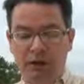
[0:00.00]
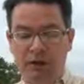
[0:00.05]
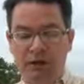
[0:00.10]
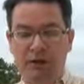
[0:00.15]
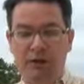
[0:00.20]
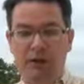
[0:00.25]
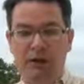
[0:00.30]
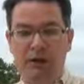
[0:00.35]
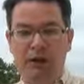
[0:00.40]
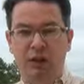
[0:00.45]

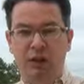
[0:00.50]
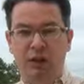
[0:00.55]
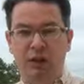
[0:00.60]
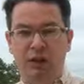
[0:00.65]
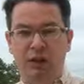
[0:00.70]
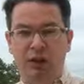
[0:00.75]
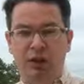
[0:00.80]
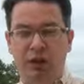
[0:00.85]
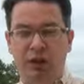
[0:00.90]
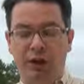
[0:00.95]
So it'll look a
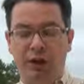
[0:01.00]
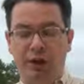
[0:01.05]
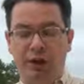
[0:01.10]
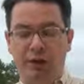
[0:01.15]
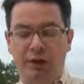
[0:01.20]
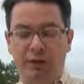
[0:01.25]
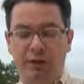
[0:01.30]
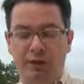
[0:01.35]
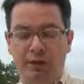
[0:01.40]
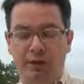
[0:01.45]
little bit
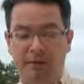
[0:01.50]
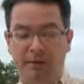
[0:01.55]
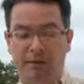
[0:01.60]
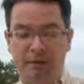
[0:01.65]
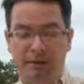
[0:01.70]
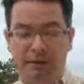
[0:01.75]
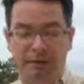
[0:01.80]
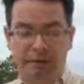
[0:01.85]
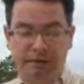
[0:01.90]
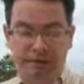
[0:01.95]
chunkier,
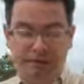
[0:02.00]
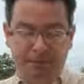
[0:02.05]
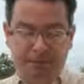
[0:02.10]
right?